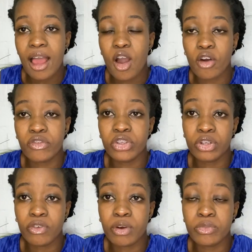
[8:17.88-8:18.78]
of the
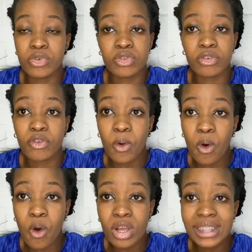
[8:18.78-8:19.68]
Uniform Rules of
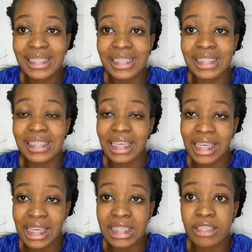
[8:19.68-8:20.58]
Court. It
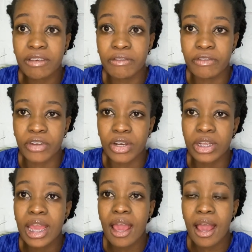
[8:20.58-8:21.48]
is
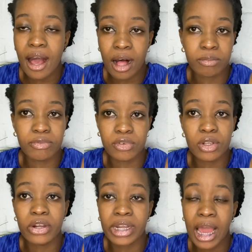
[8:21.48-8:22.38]
very helpful
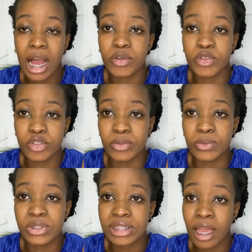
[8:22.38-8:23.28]
on how you
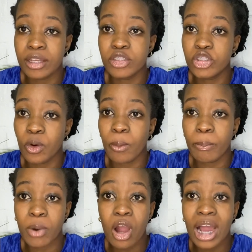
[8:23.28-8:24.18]
cite your
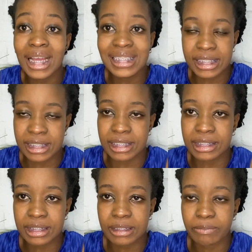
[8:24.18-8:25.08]
parties.